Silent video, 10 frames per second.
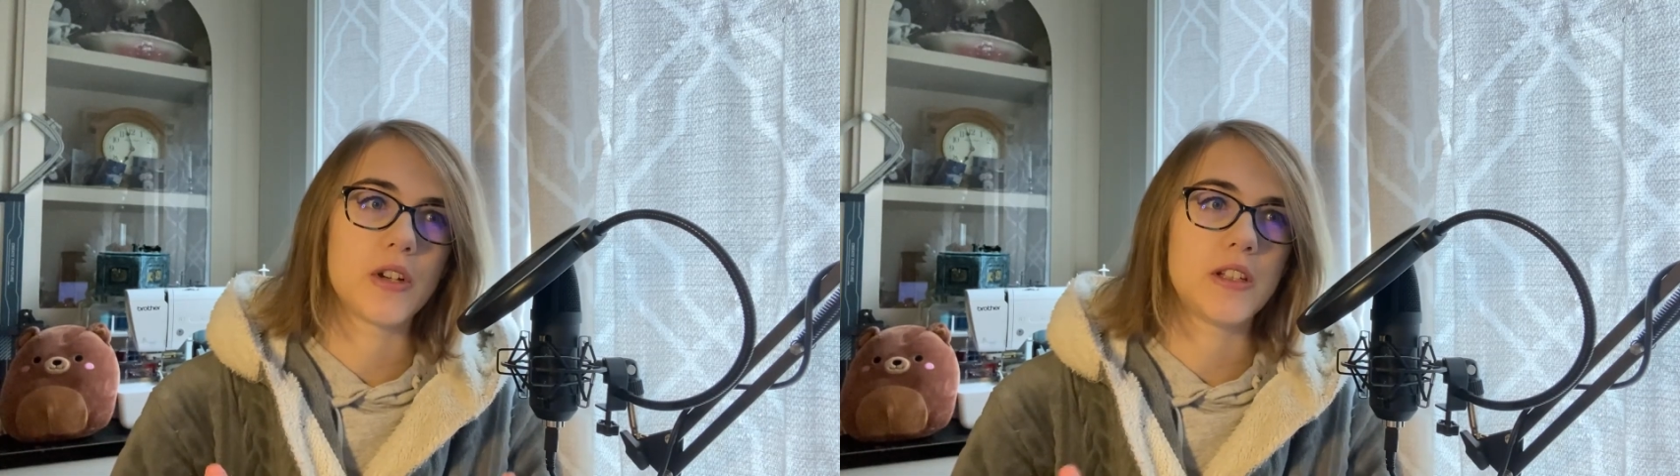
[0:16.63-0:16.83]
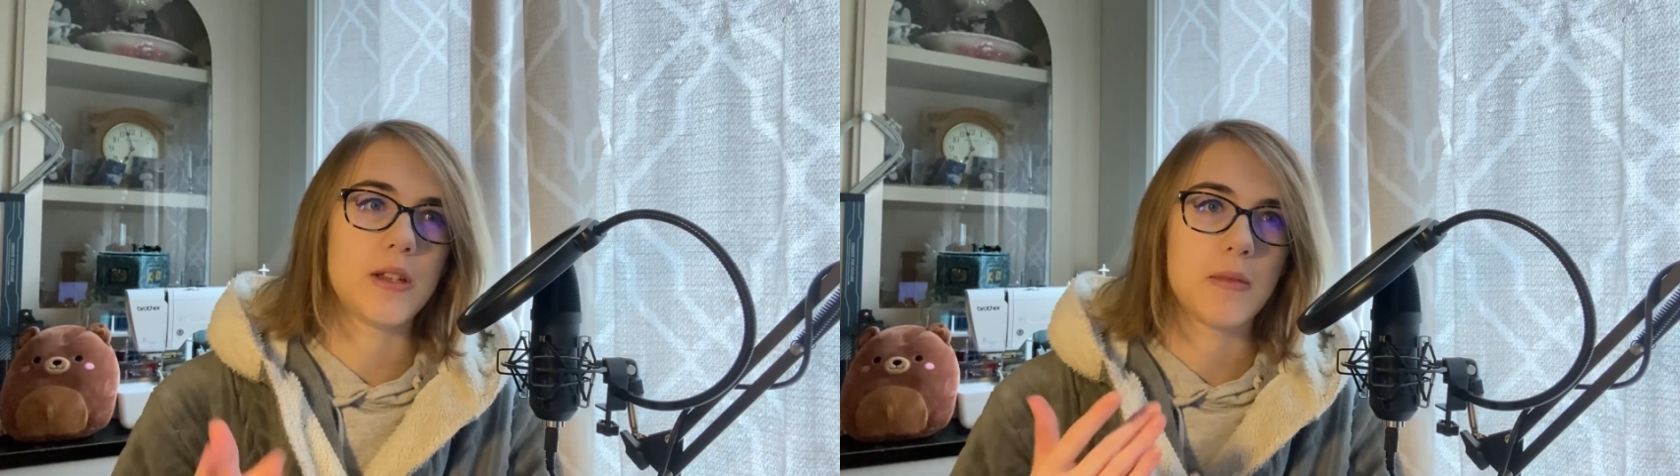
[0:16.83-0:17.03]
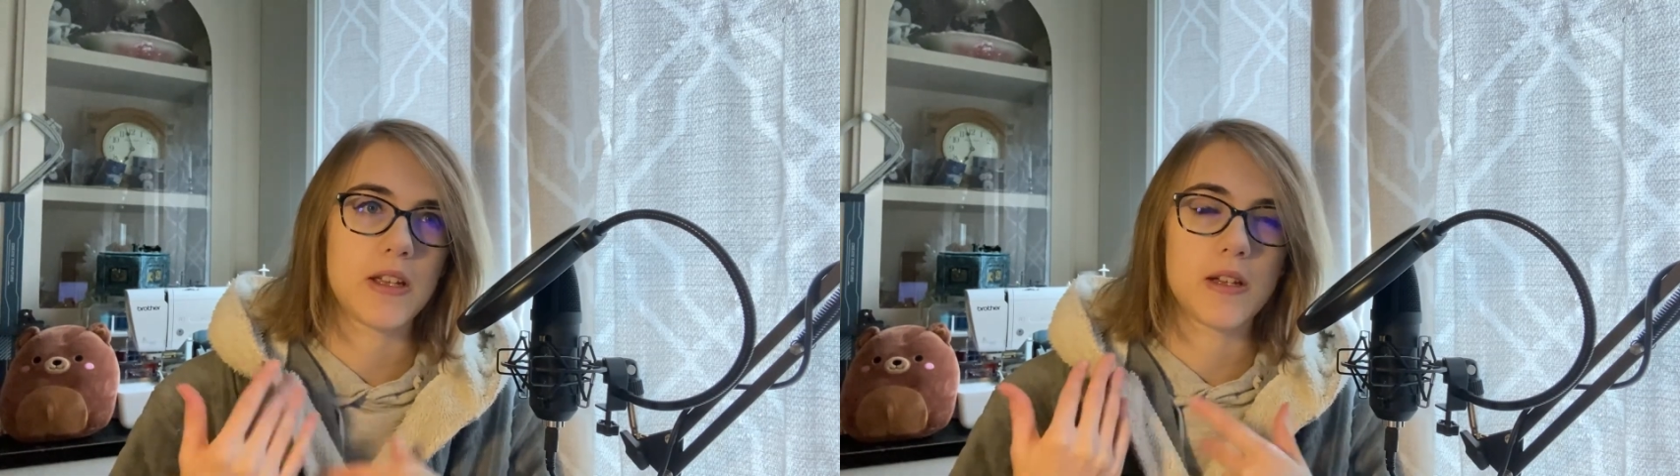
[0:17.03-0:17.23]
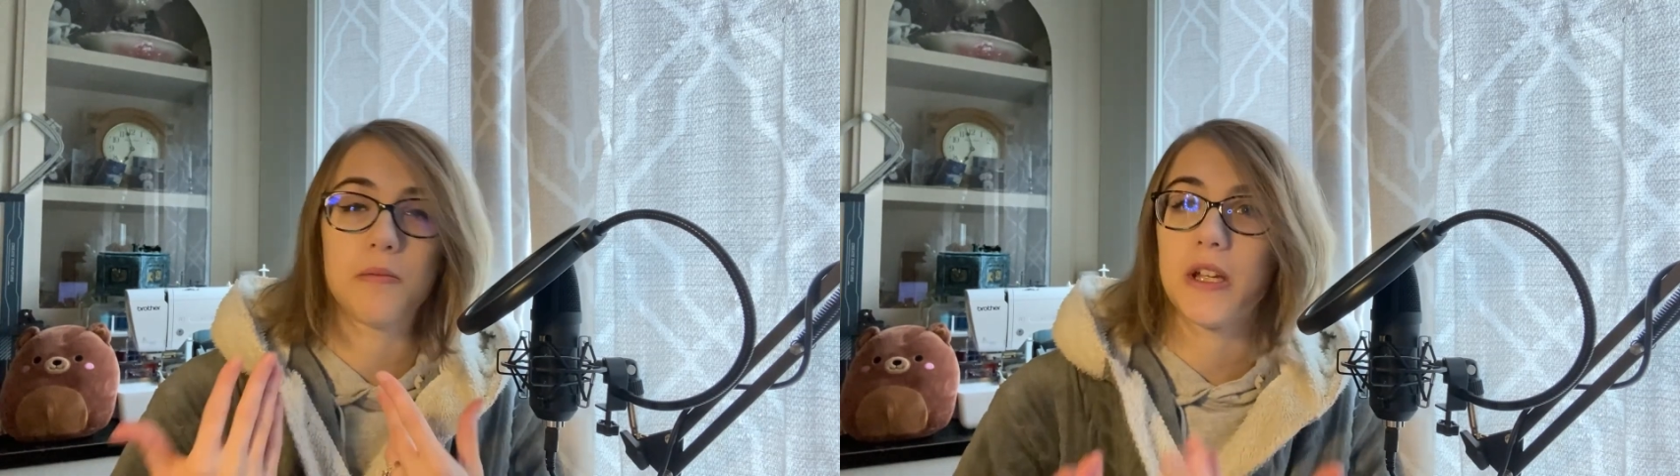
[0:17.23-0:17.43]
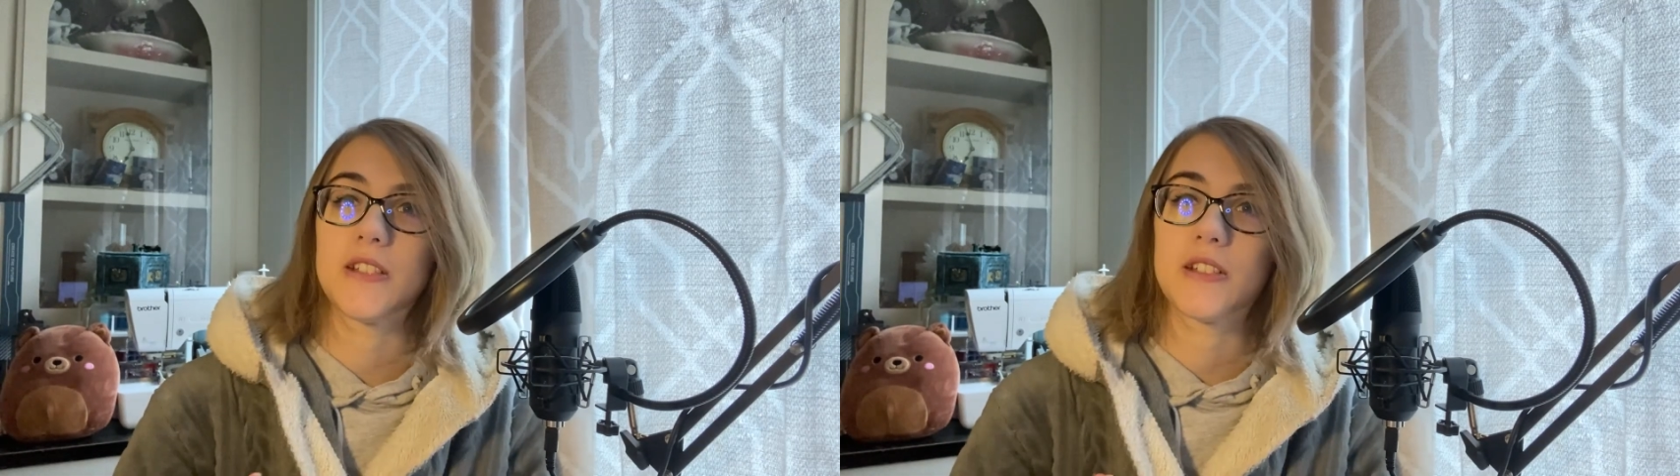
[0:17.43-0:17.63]
and they make
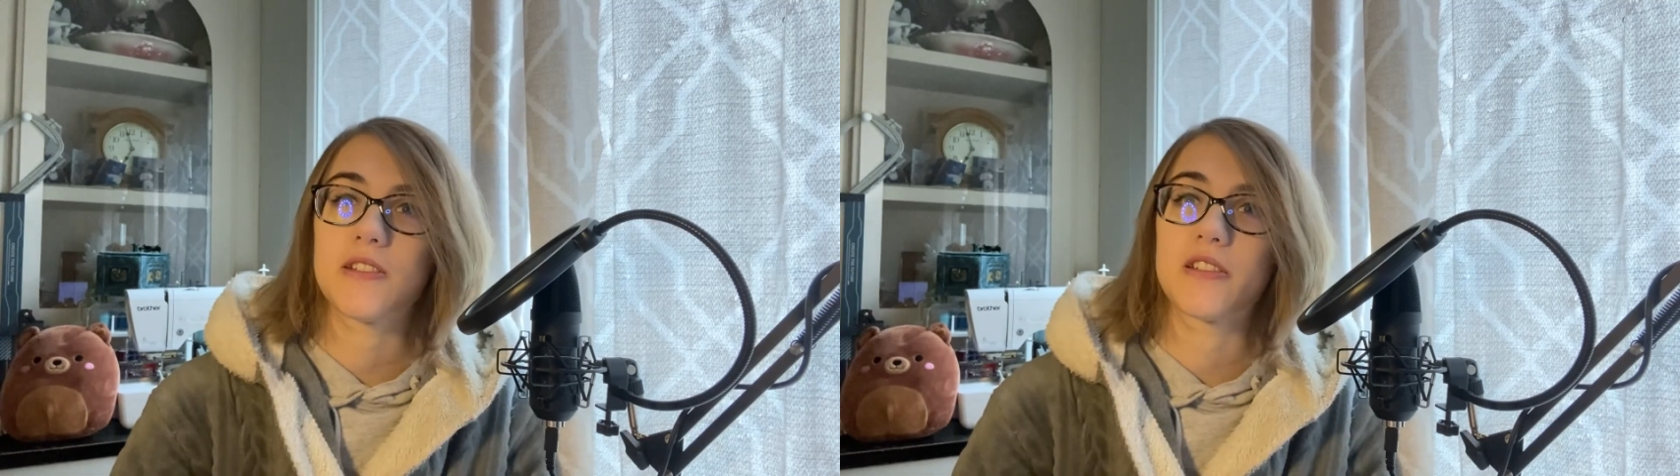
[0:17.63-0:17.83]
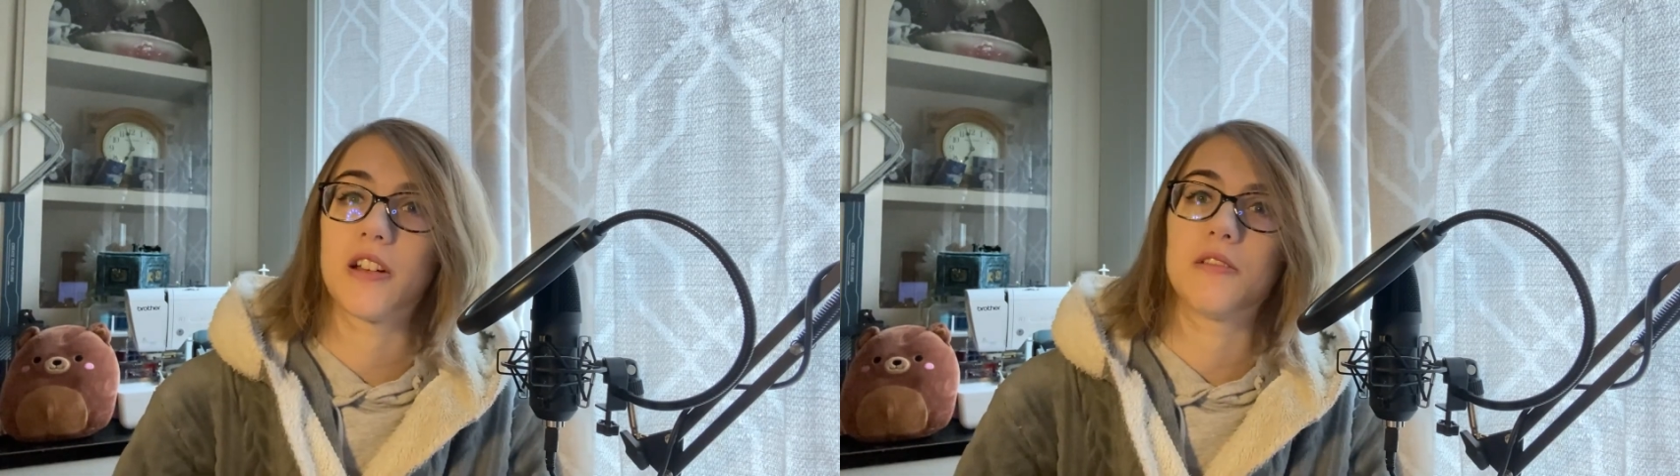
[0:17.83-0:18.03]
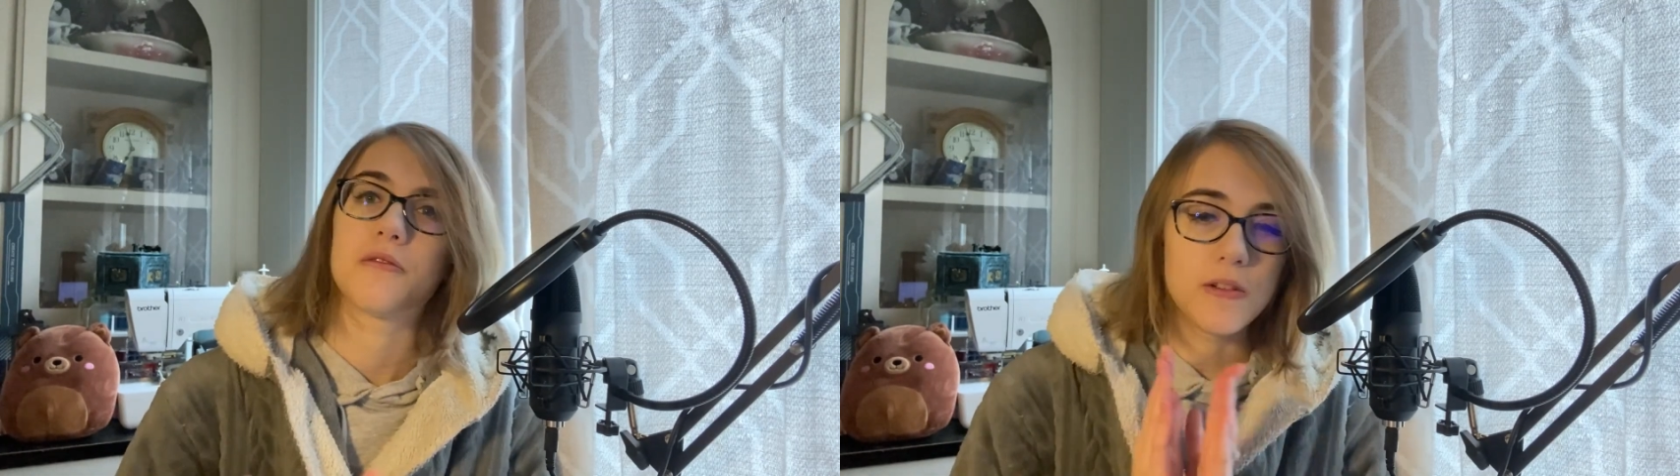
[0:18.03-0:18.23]
amazing stuff.